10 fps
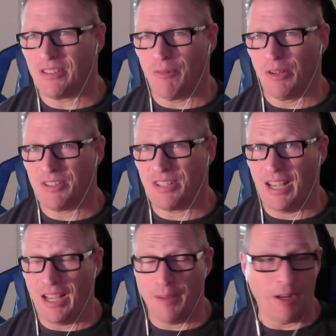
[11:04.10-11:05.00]
I want to
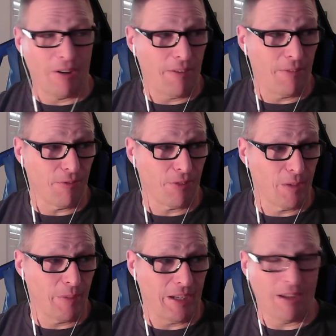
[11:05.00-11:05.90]
say. I mean, I don't have it in front
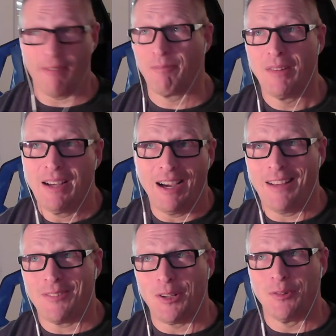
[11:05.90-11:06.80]
of me. I, would
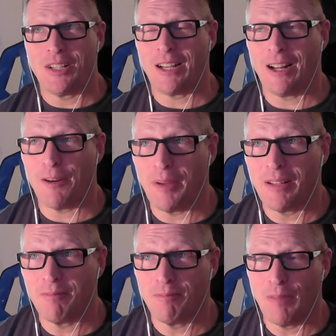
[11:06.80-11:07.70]
have to go dig it out of
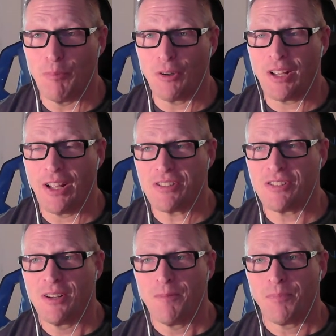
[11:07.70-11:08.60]
my, my bookcase.